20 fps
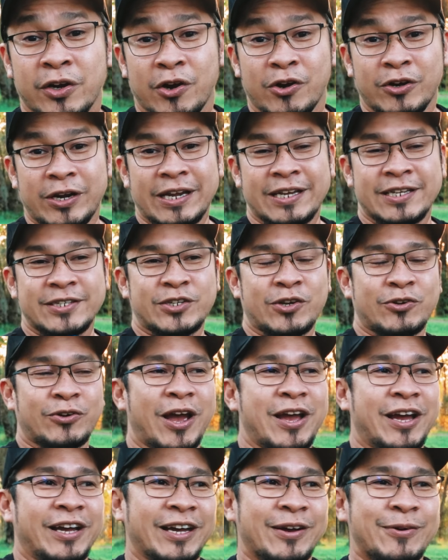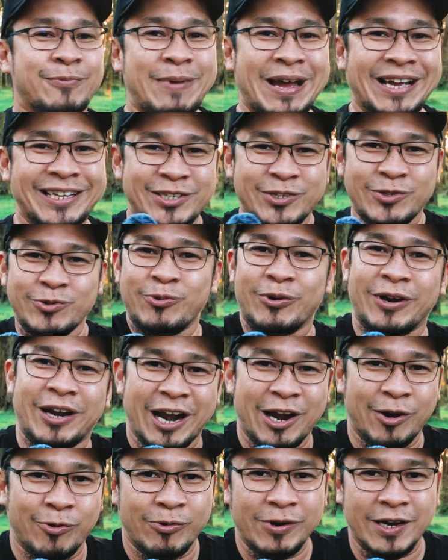Okay, so back to
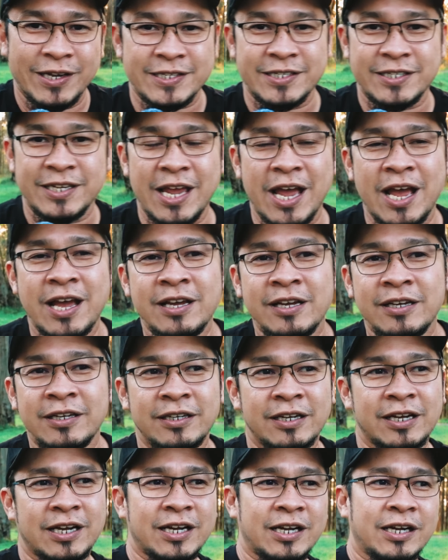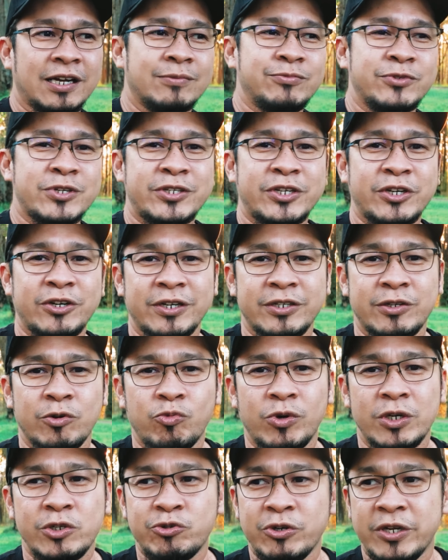where I was. I'm just here at
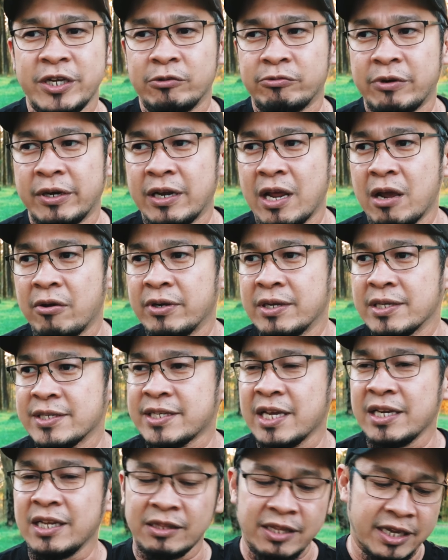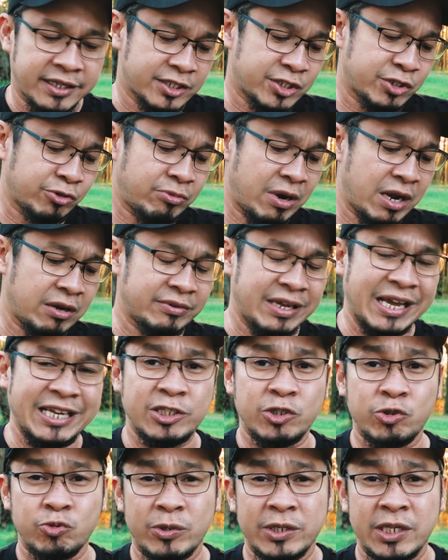One Tree Hill right now, and it's getting late. It's around
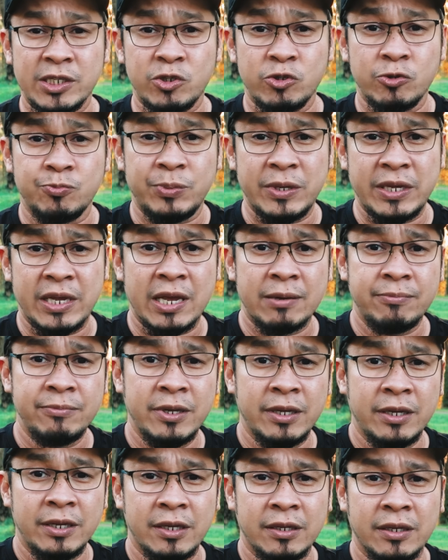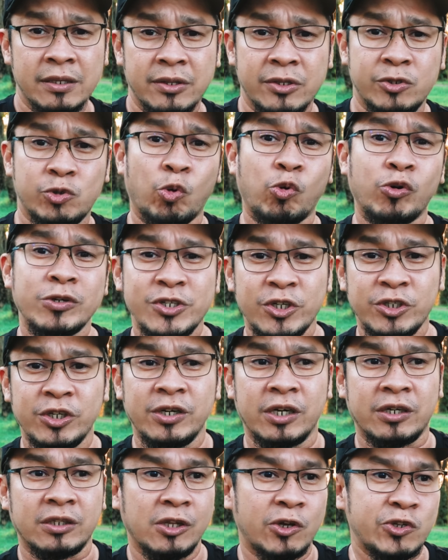8:22 p.m. The doors are
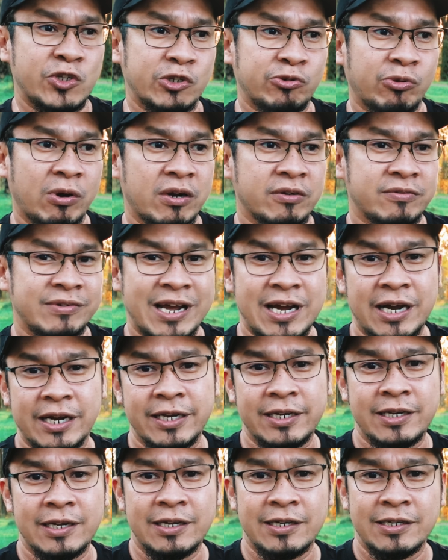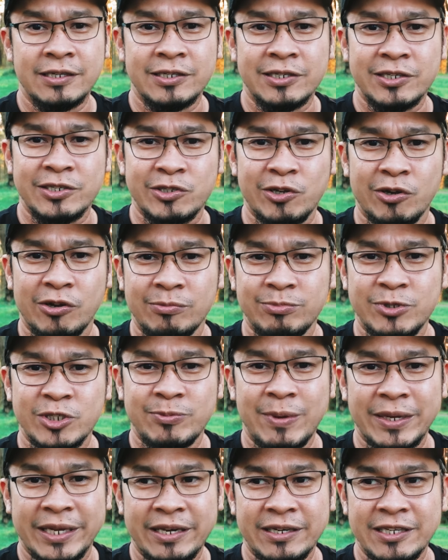gonna close at around 9, so I'm
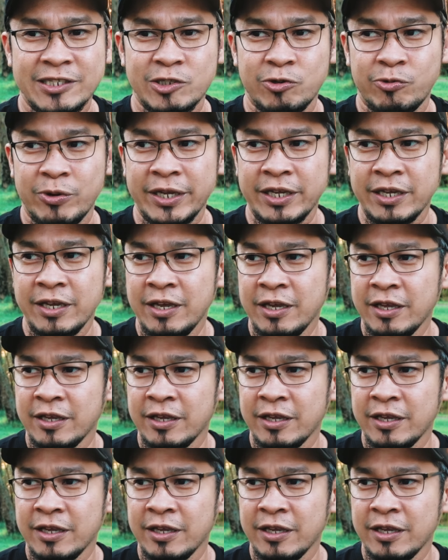just making this quick.